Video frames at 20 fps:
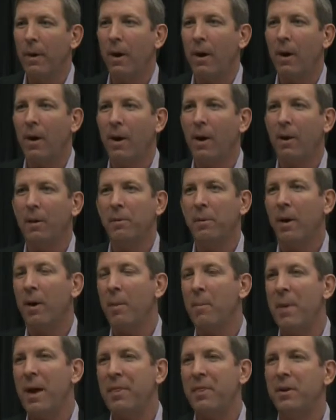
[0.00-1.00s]
our
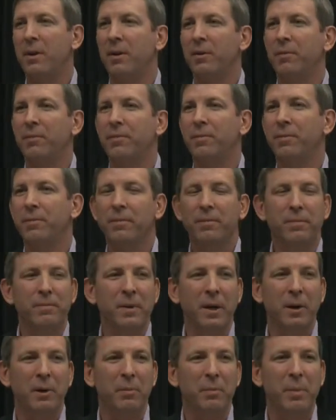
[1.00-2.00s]
our method of
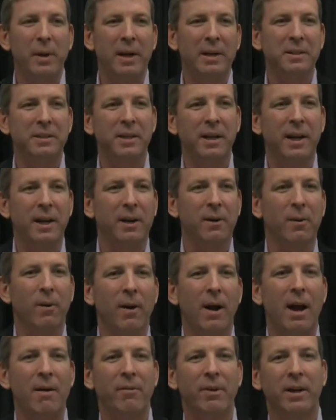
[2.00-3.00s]
you know being sick
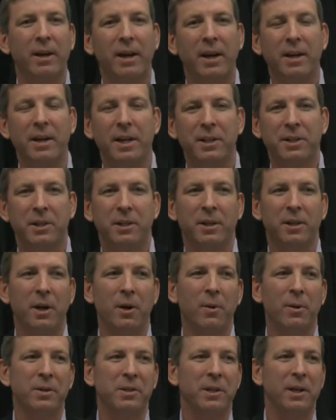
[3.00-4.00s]
or having a condition and
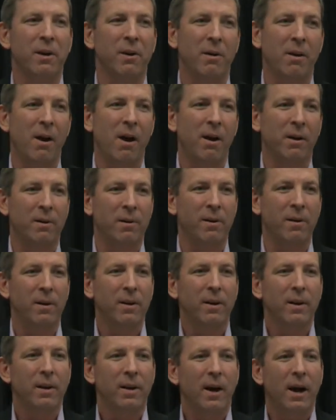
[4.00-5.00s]
going to see our doctor,
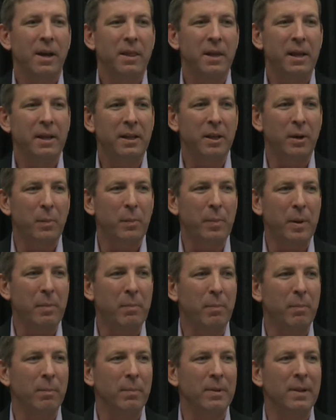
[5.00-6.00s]
I think there'll
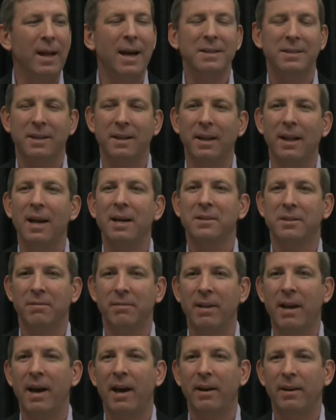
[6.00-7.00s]
be less and less
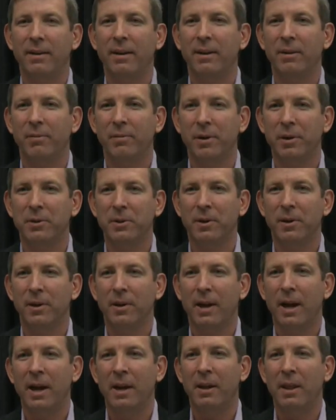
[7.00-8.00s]
of that in the future,
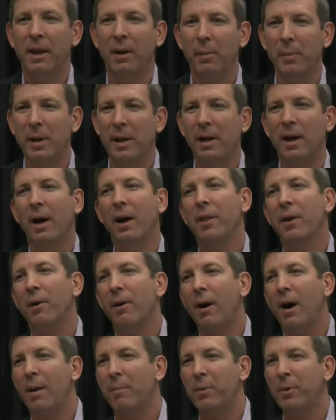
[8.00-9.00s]
and there'll be
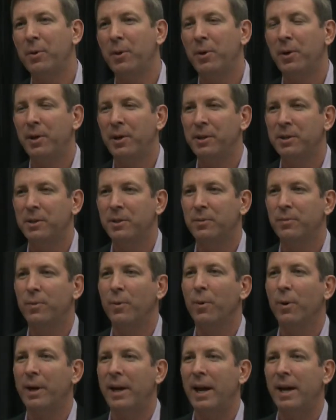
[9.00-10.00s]
other opportunities
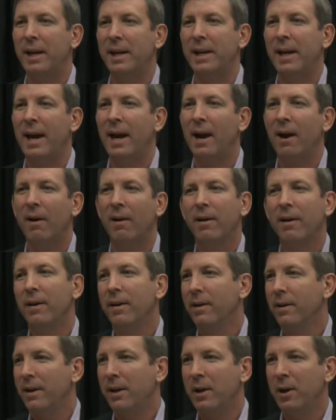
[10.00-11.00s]
for getting care,
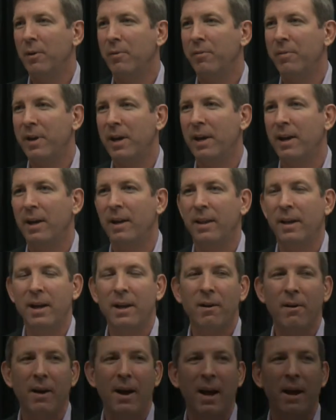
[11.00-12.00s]
you know, via the
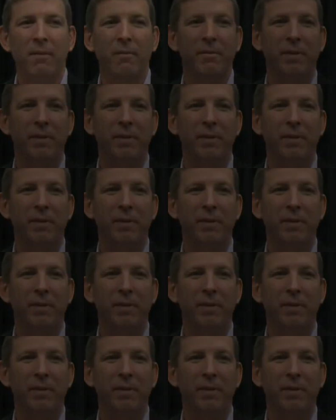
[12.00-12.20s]
internet,